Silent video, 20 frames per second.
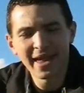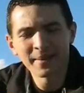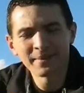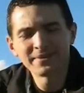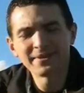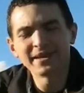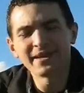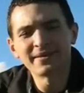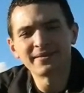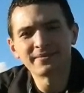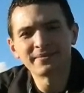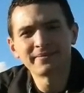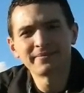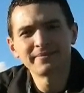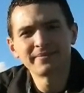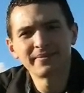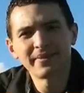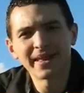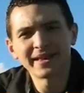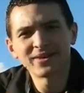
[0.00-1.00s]
empty
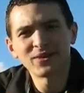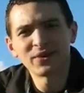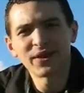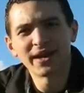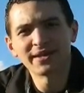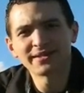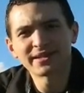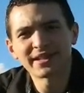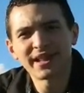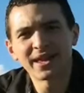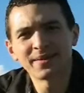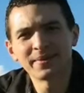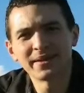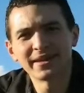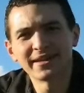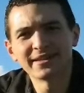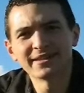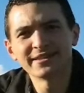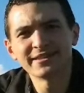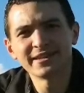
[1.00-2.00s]
like you guys claim
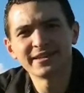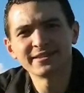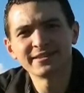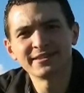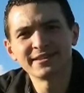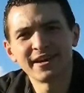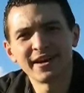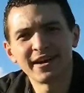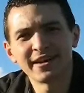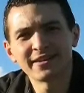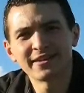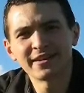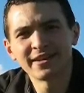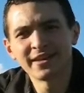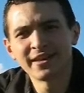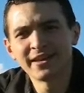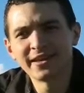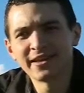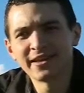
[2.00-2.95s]
it is. It's not